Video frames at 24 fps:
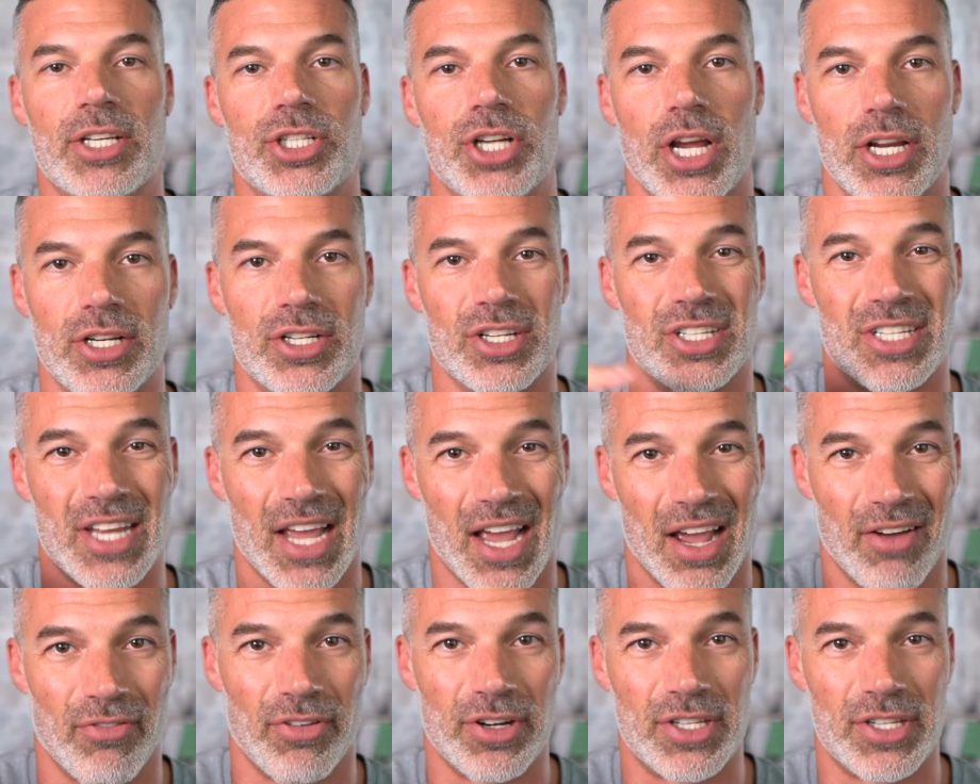changes to
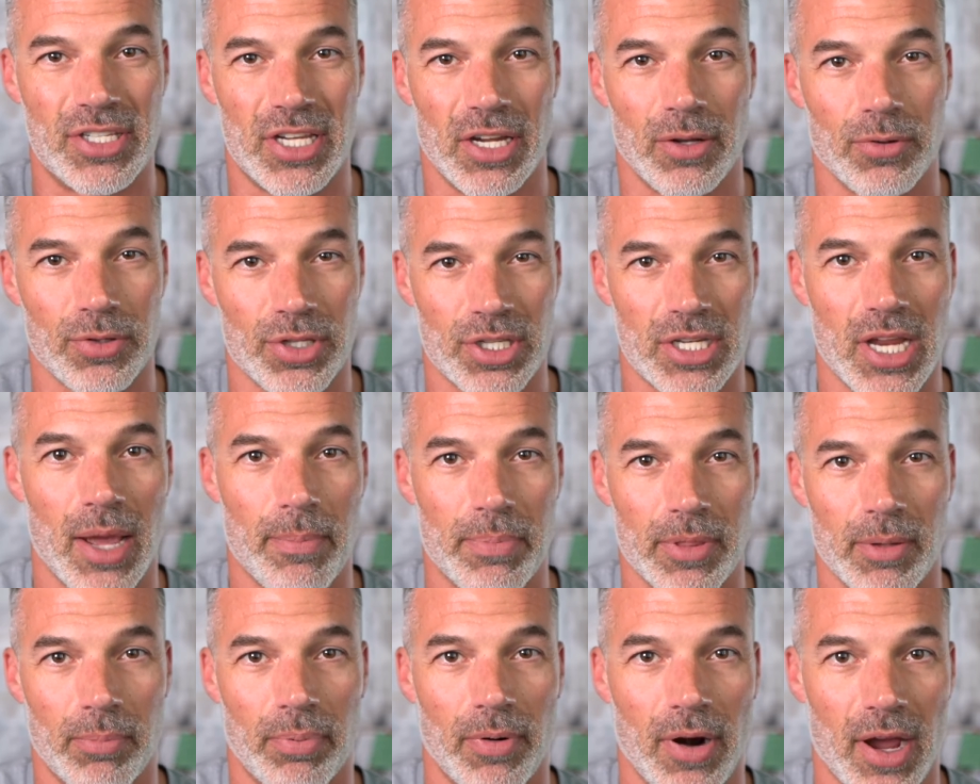every single step
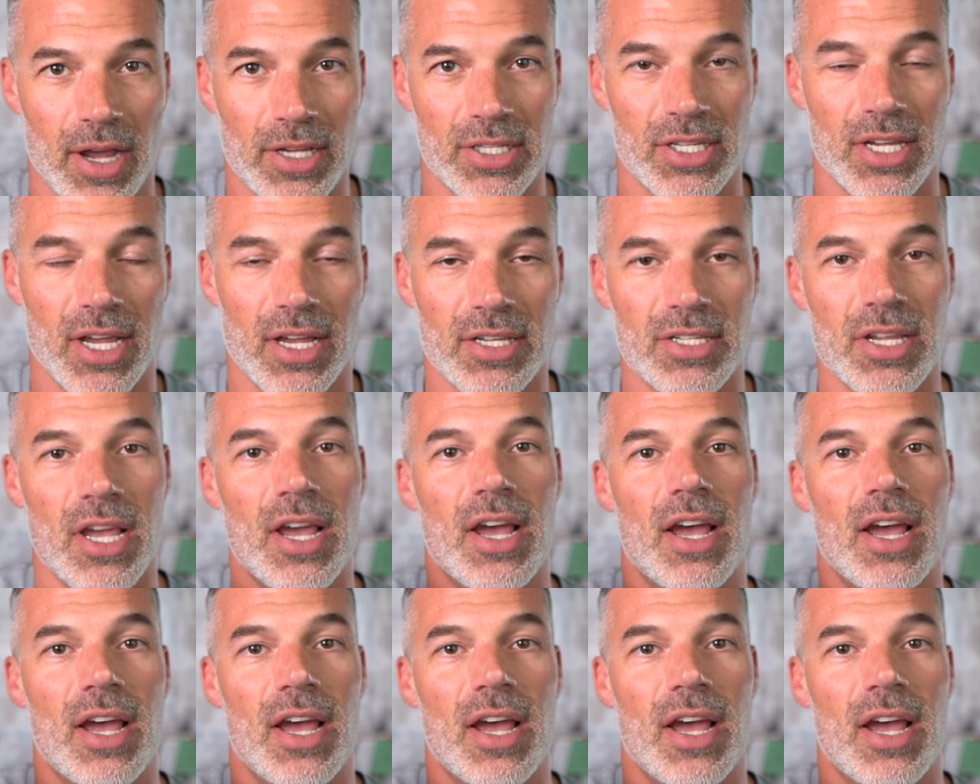in the process